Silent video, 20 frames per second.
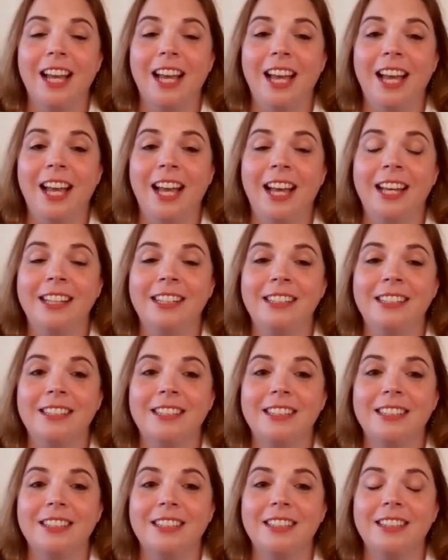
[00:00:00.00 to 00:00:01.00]
and
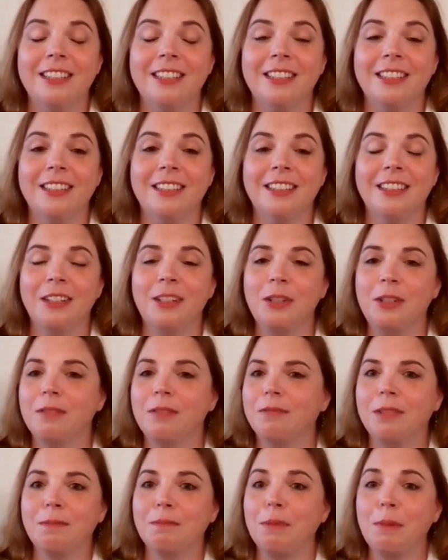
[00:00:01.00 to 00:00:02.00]
they're
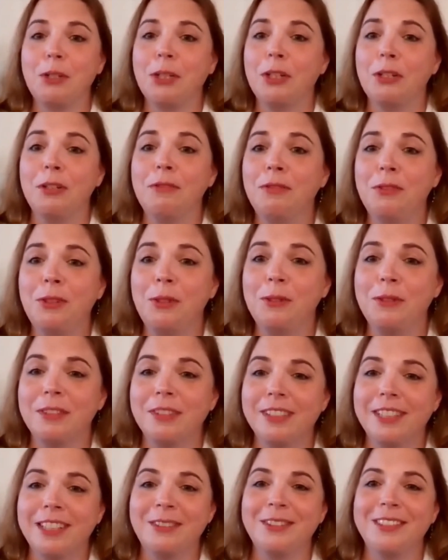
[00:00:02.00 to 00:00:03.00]

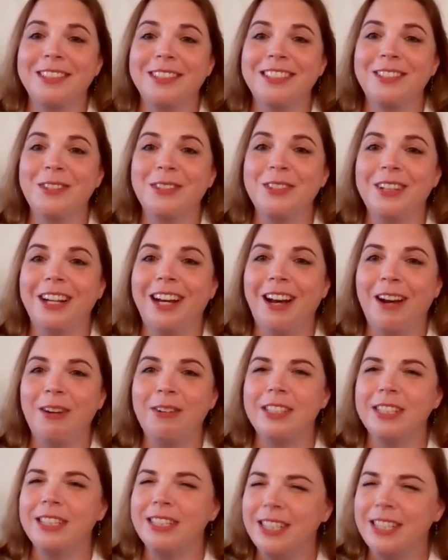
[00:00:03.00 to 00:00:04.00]
confused. They really don't know how
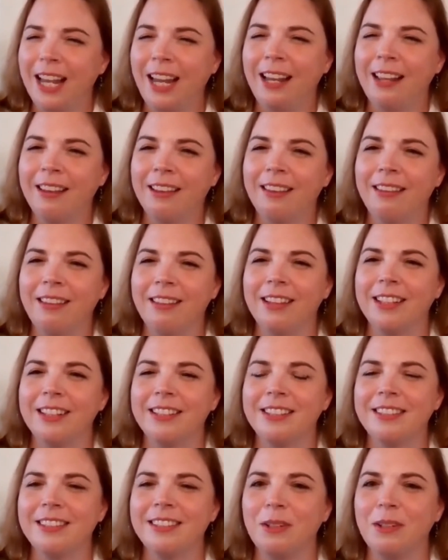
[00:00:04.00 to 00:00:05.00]
to take
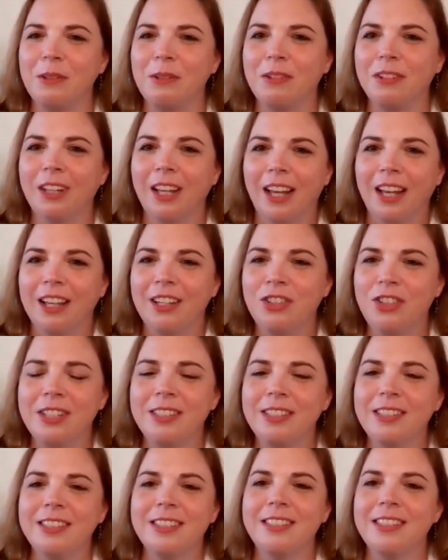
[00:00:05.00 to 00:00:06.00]
this. You know,
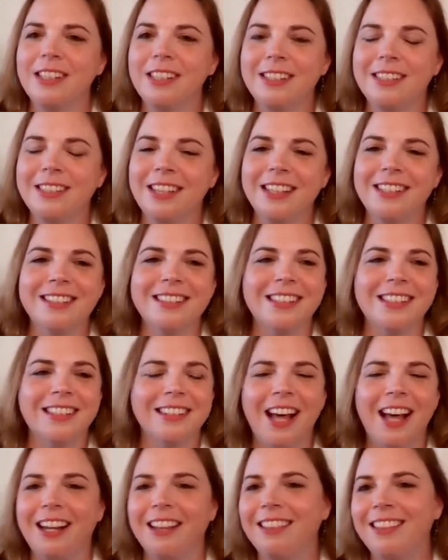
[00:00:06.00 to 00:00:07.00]
Jesus says a
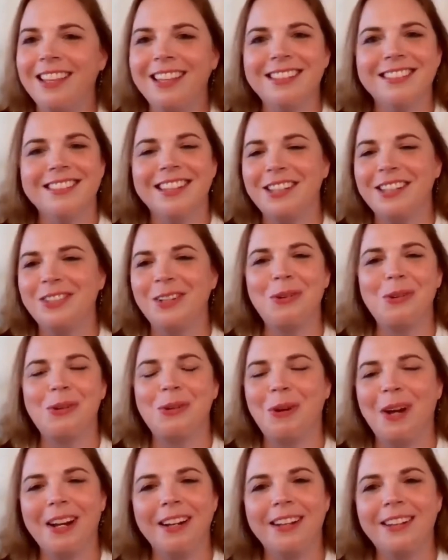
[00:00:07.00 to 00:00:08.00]
lot of things they don't
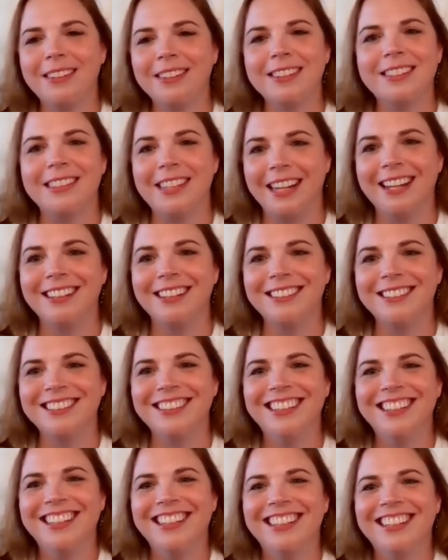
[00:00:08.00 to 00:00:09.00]
quite understand.
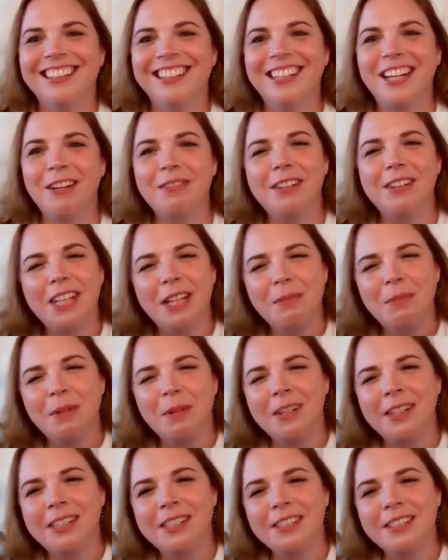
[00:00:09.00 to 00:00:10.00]
They have
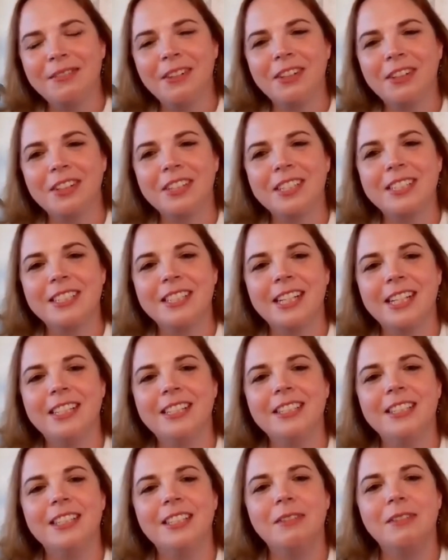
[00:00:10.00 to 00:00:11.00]
glimmerings of
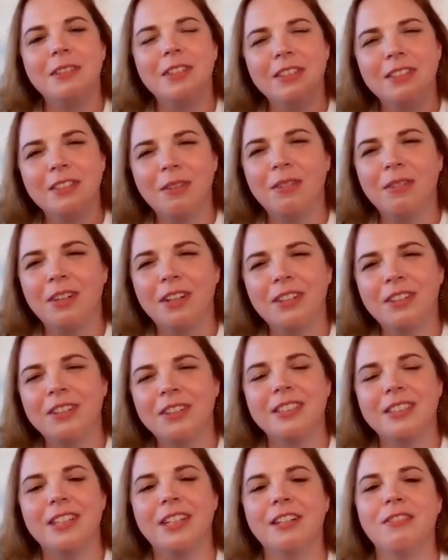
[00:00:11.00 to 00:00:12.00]
understanding, but they don't
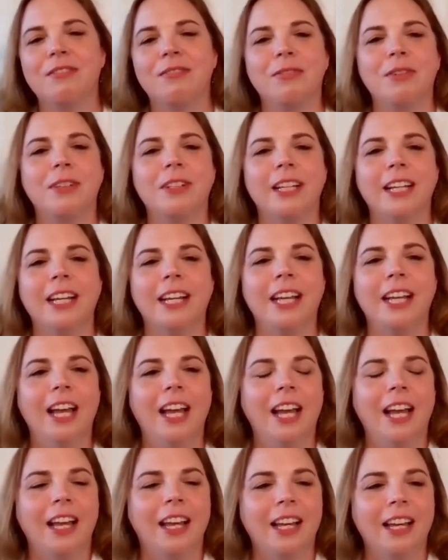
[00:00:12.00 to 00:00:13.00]
understand fully,
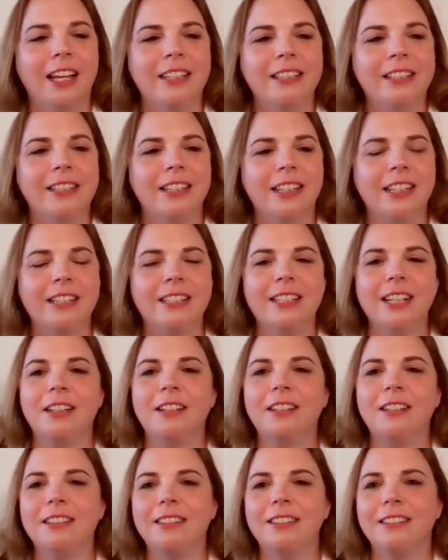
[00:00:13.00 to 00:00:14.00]
and
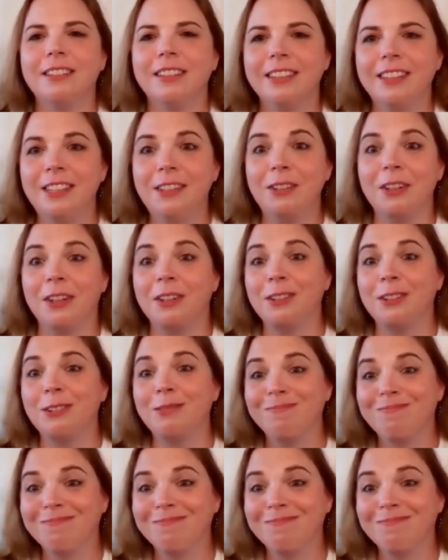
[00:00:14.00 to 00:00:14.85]
until, you know,